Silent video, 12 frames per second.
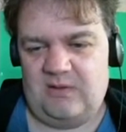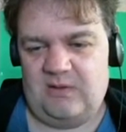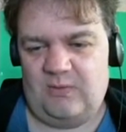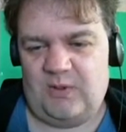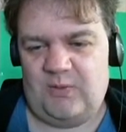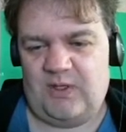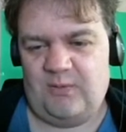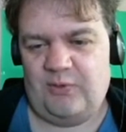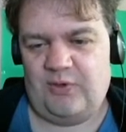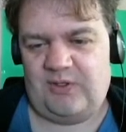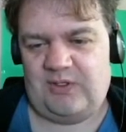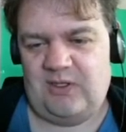which we can put
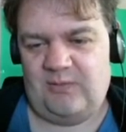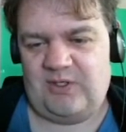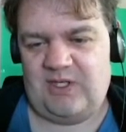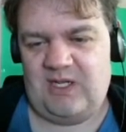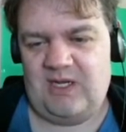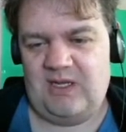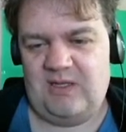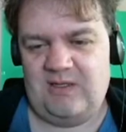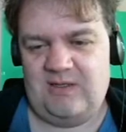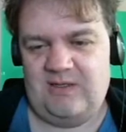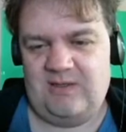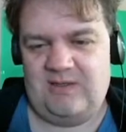on the slot machine,
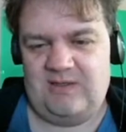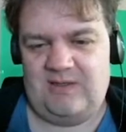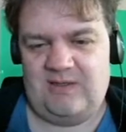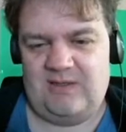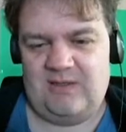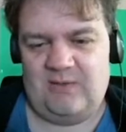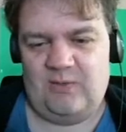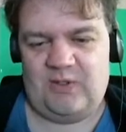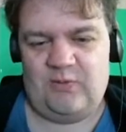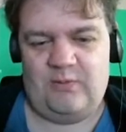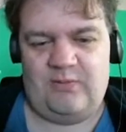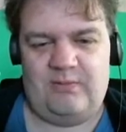which
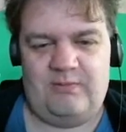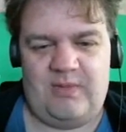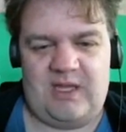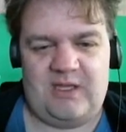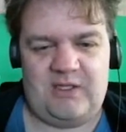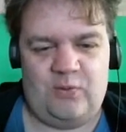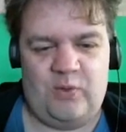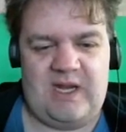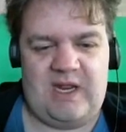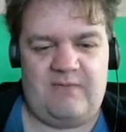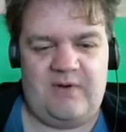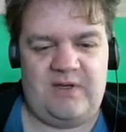will make us win
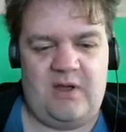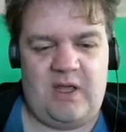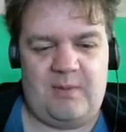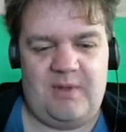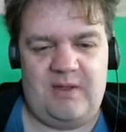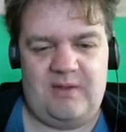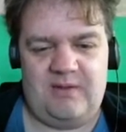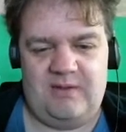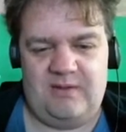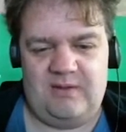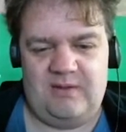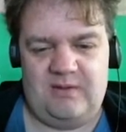every time.
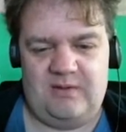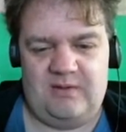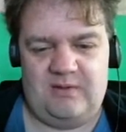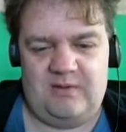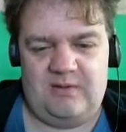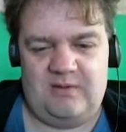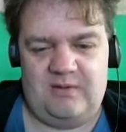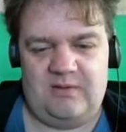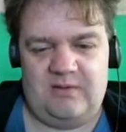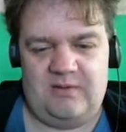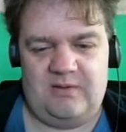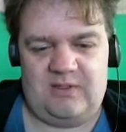
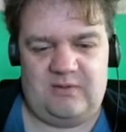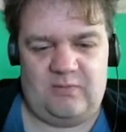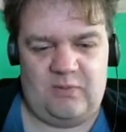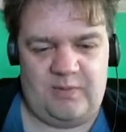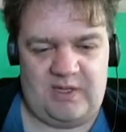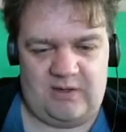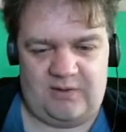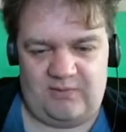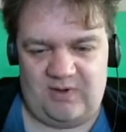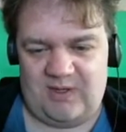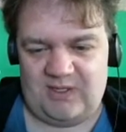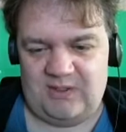So we'll bet
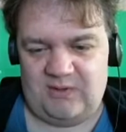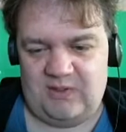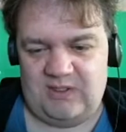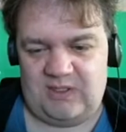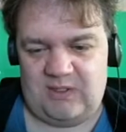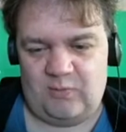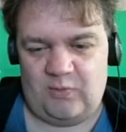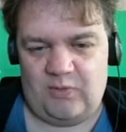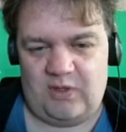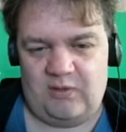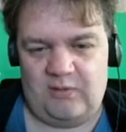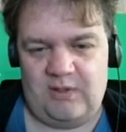3 buckazoids and we'll
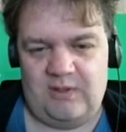roll.